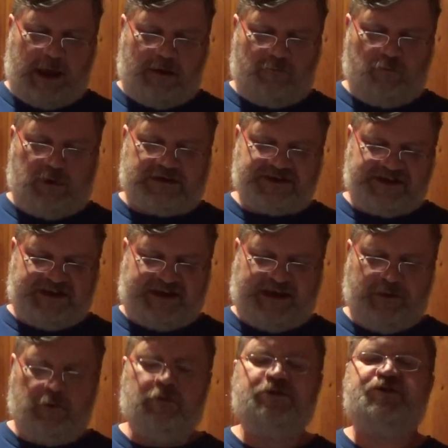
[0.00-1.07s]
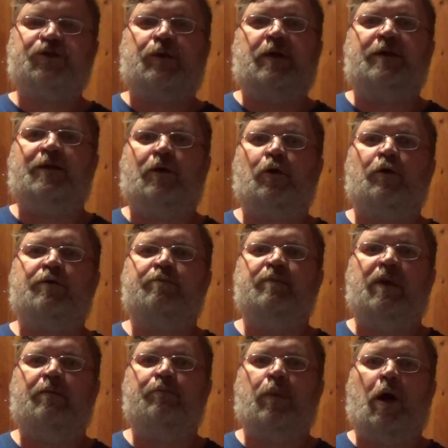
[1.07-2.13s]
was killed during the
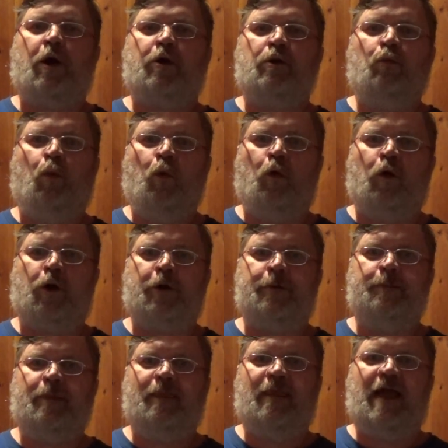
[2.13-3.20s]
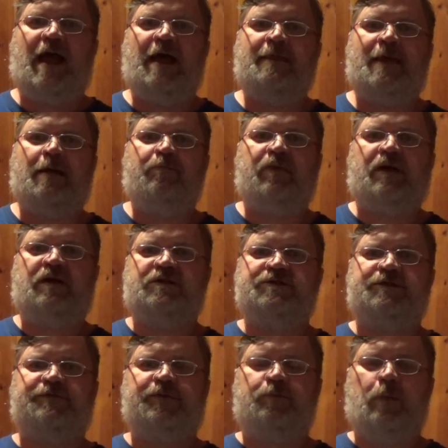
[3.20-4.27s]
Earth-Minbari War. And that because
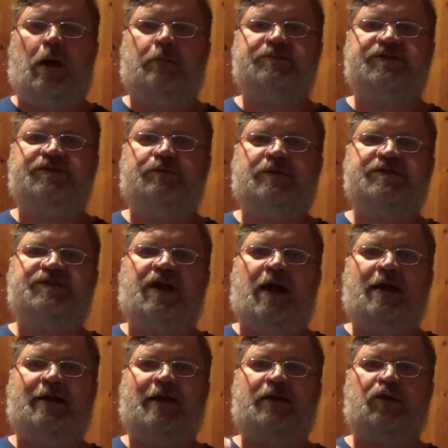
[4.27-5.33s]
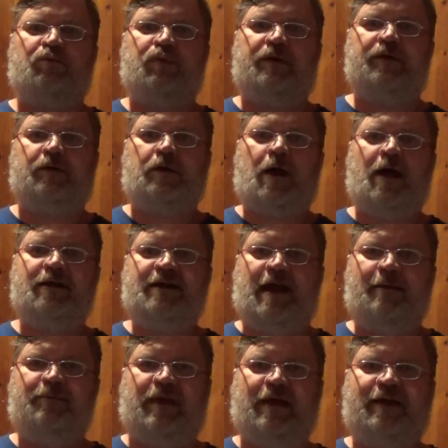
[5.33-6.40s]
of her mom's suicide and her brother
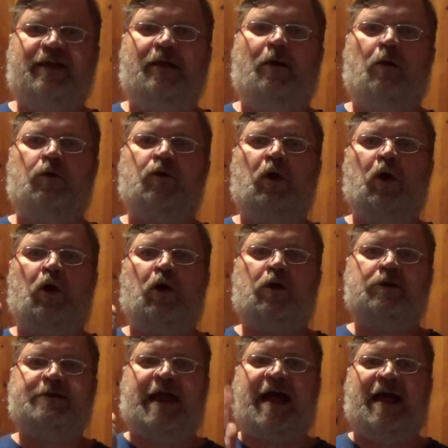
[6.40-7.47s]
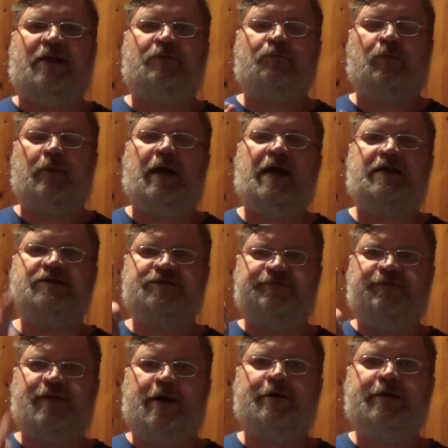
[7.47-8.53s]
Gagne being killed, her dad was
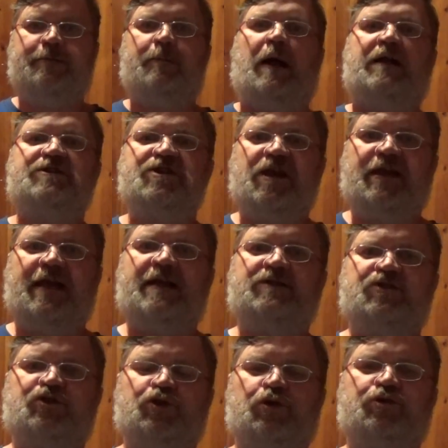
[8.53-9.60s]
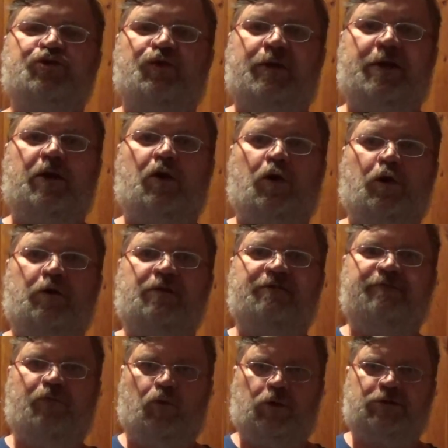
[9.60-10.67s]
very much against her joining Earth
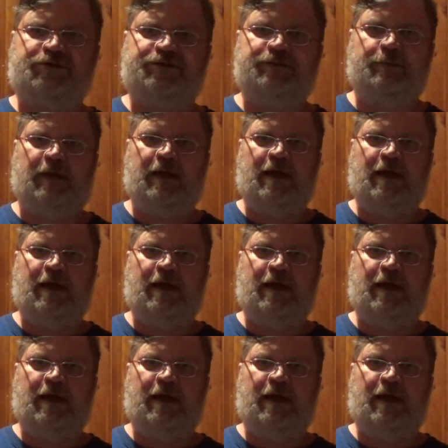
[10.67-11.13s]
Force.